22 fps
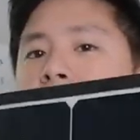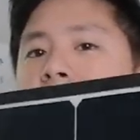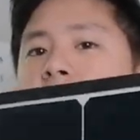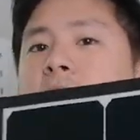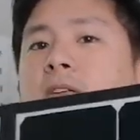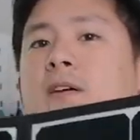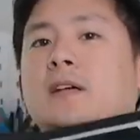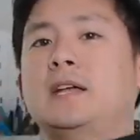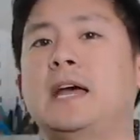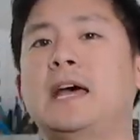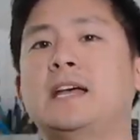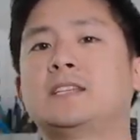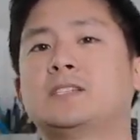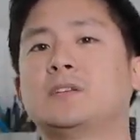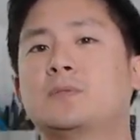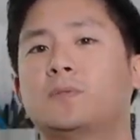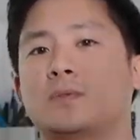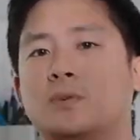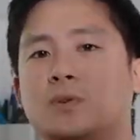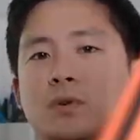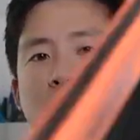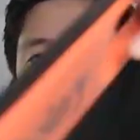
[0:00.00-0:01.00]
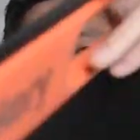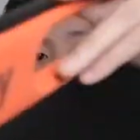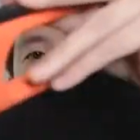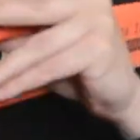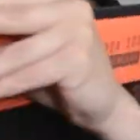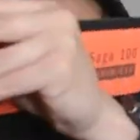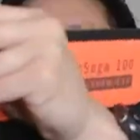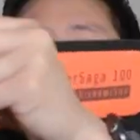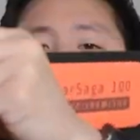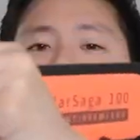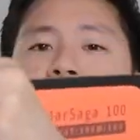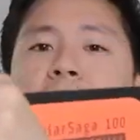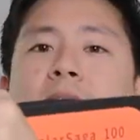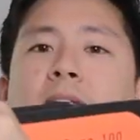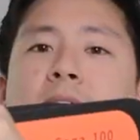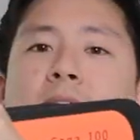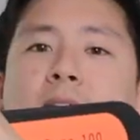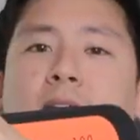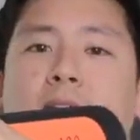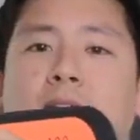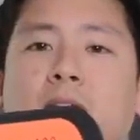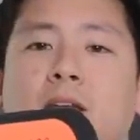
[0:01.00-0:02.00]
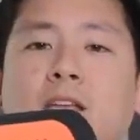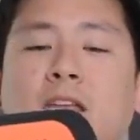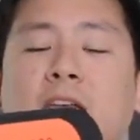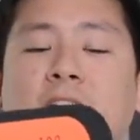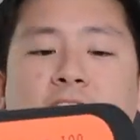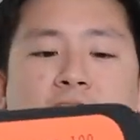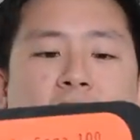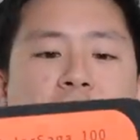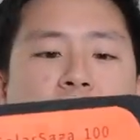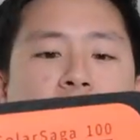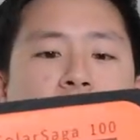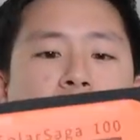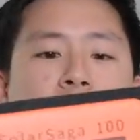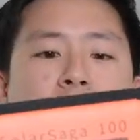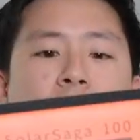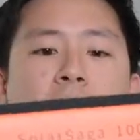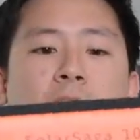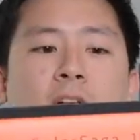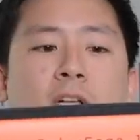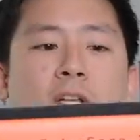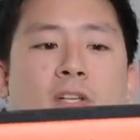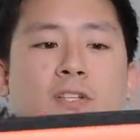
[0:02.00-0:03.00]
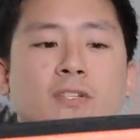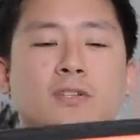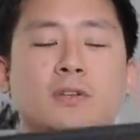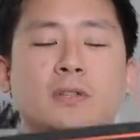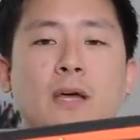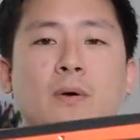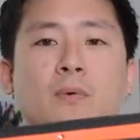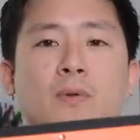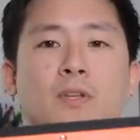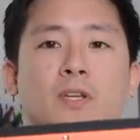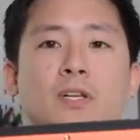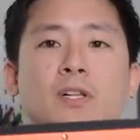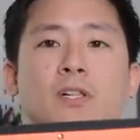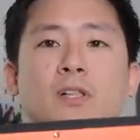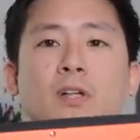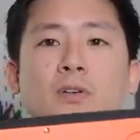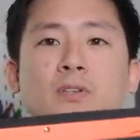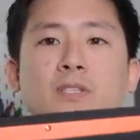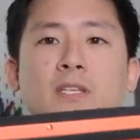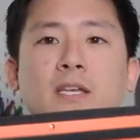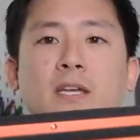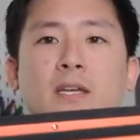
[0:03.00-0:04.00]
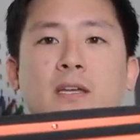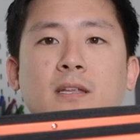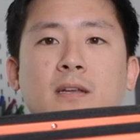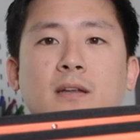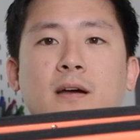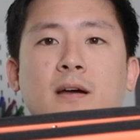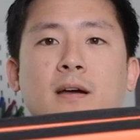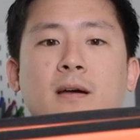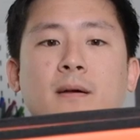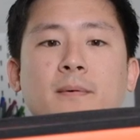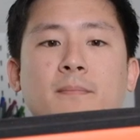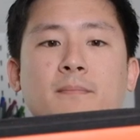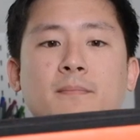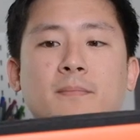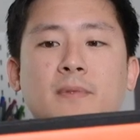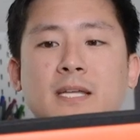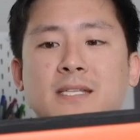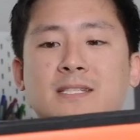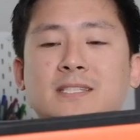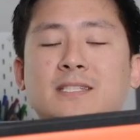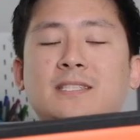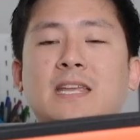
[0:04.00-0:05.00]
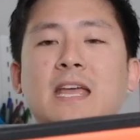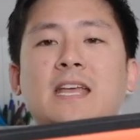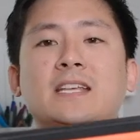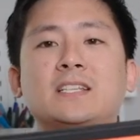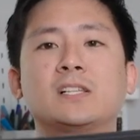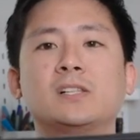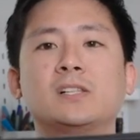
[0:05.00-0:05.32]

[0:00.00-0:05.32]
So it has a cool magnetic catch here, so that when you close it, it stays